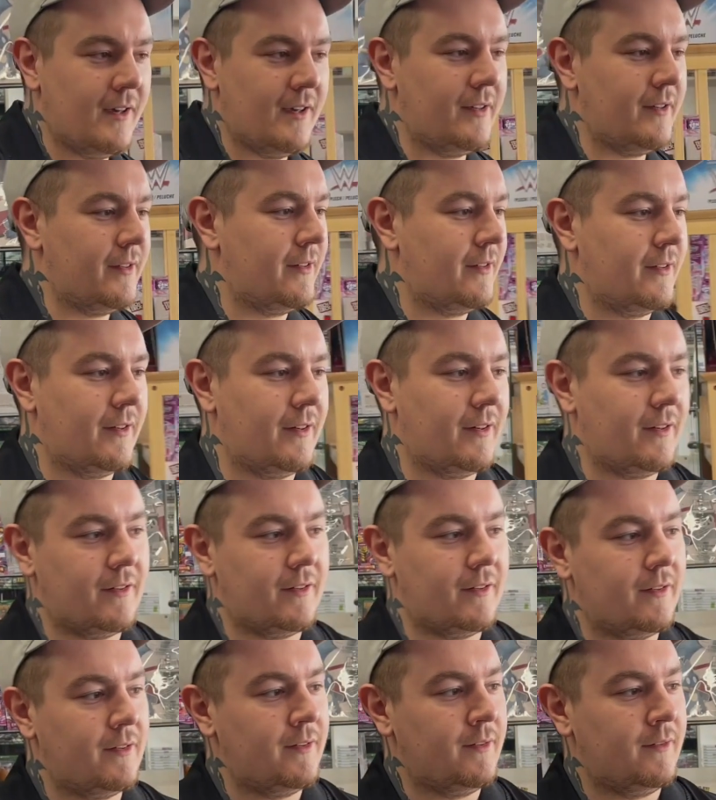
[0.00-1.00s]
in
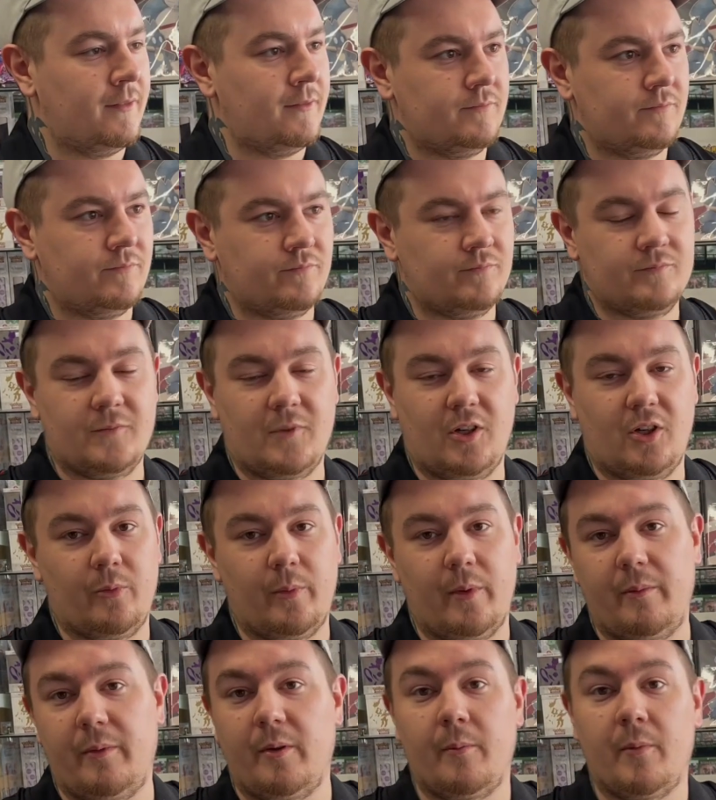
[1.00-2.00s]
I don't know,
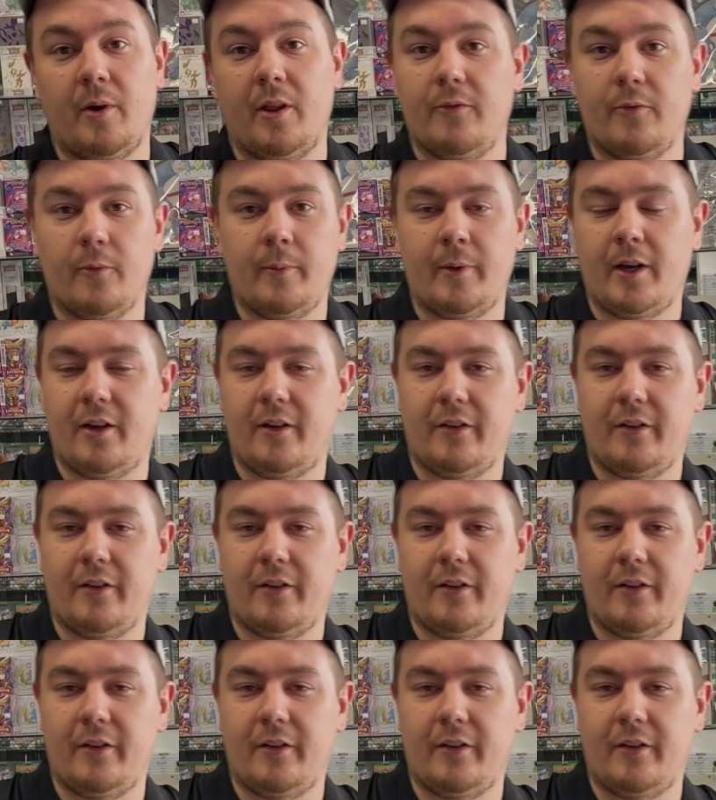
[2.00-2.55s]
maybe a month from now.